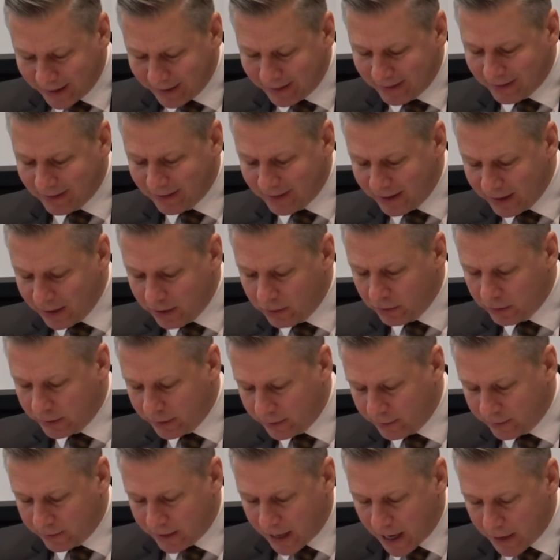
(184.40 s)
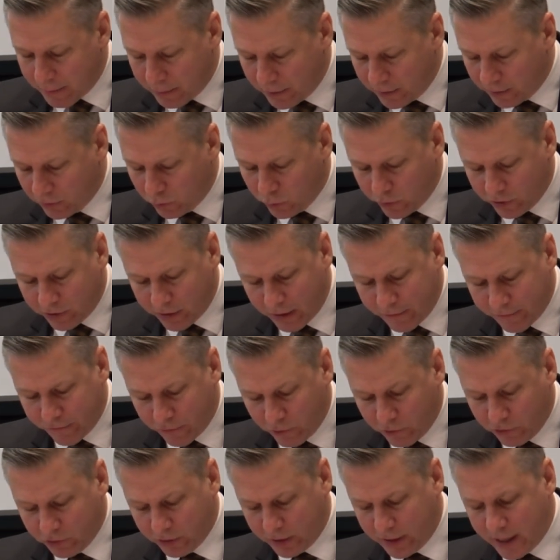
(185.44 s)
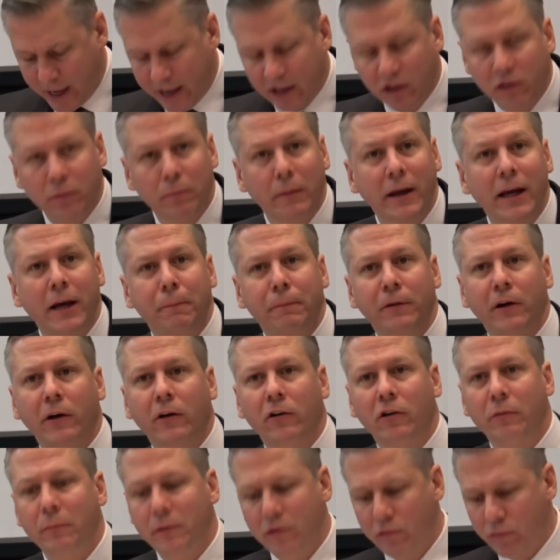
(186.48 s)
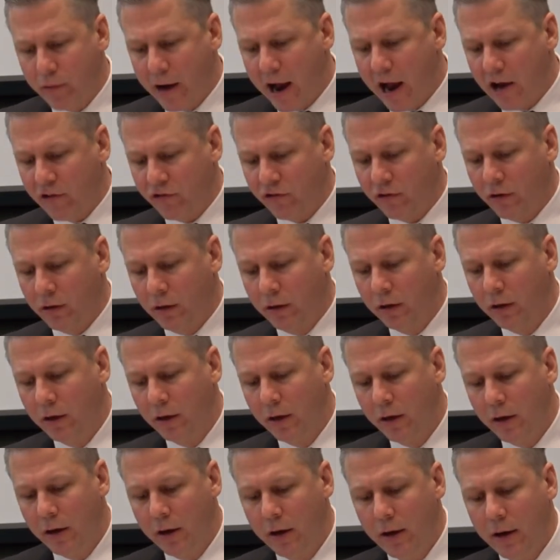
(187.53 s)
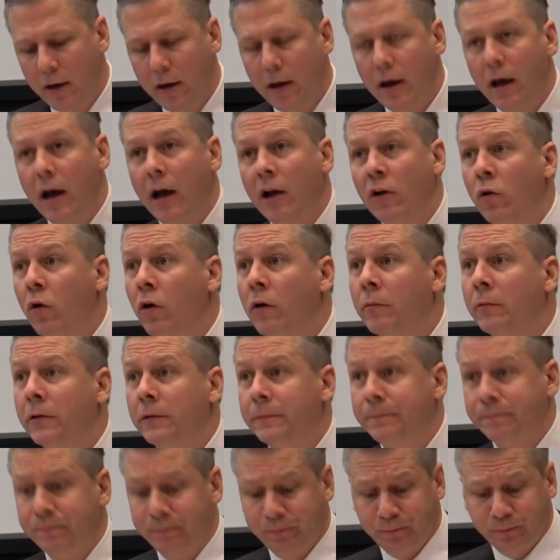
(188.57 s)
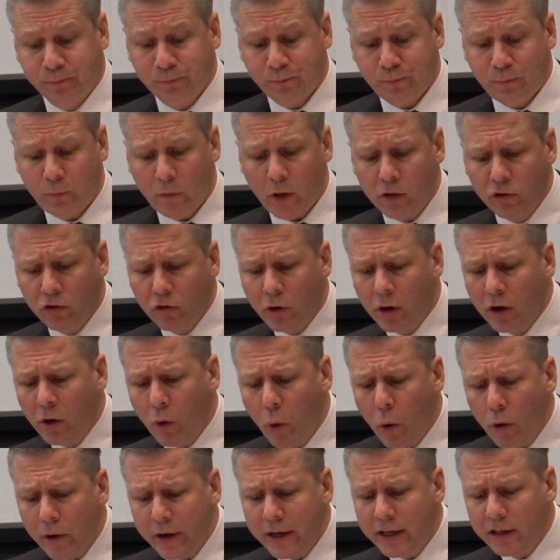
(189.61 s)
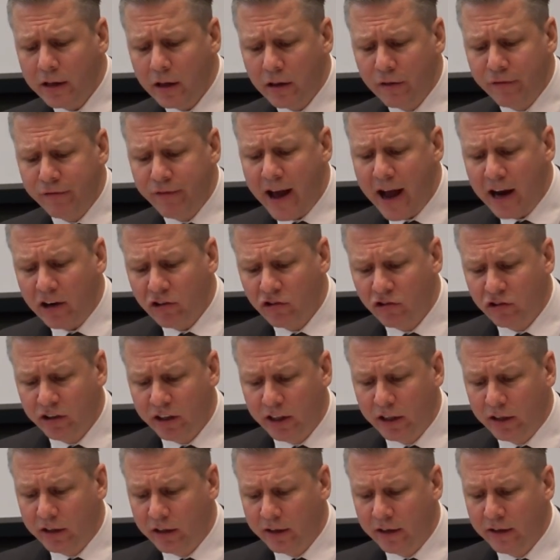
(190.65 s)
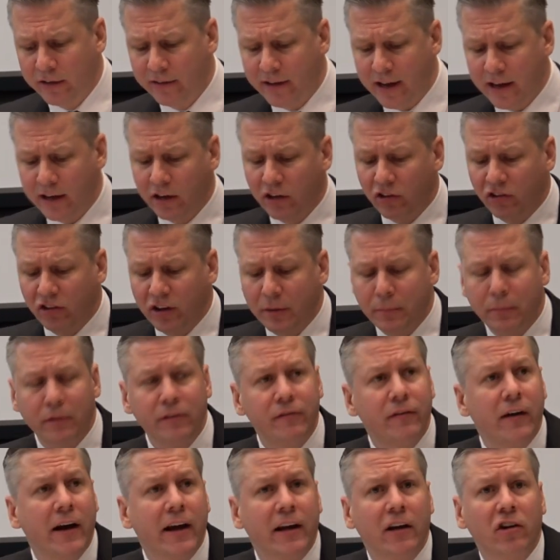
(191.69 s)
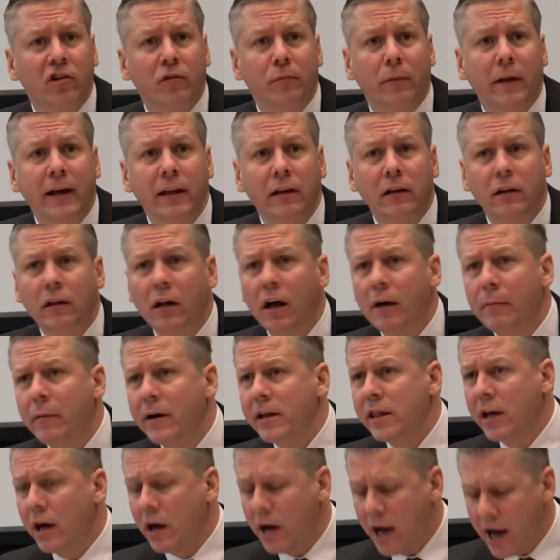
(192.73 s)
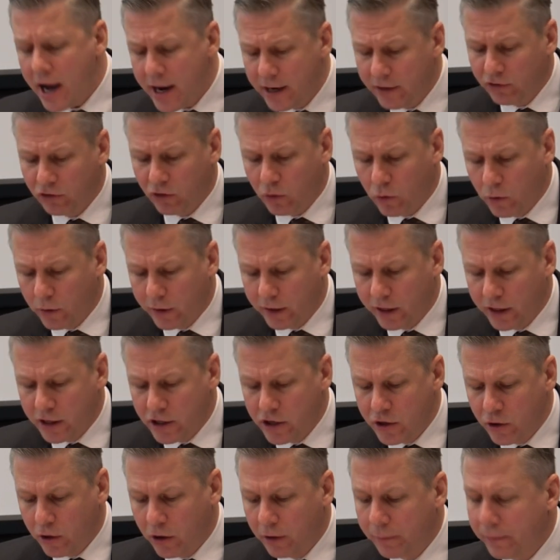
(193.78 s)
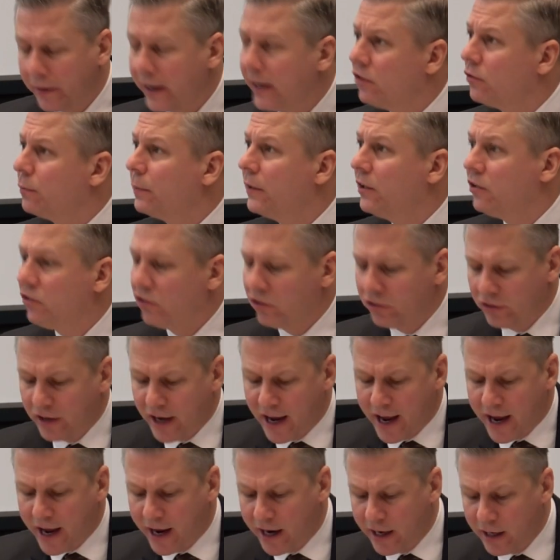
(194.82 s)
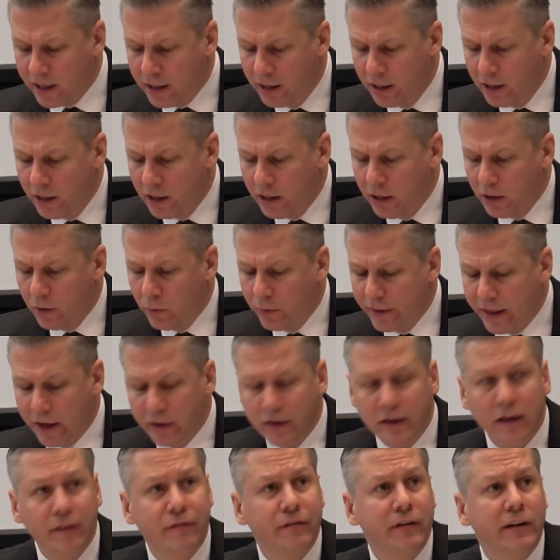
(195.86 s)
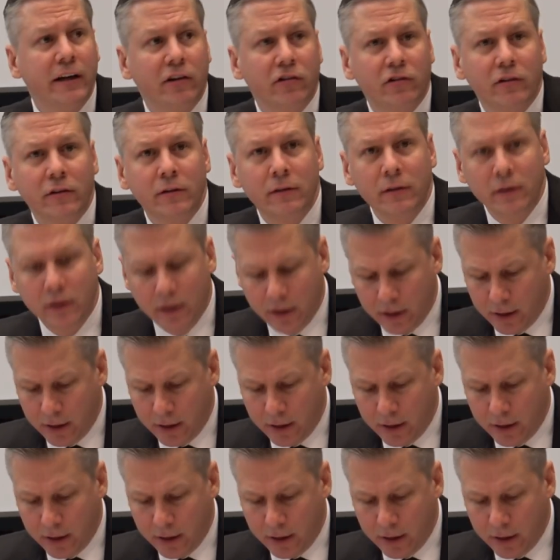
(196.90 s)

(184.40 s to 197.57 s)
concealed in statements which at first glance may appear to be rational and normal. So according to the fact sheet intended to simplify and explain the law by the highest court in Europe, hate speech is A, without definition,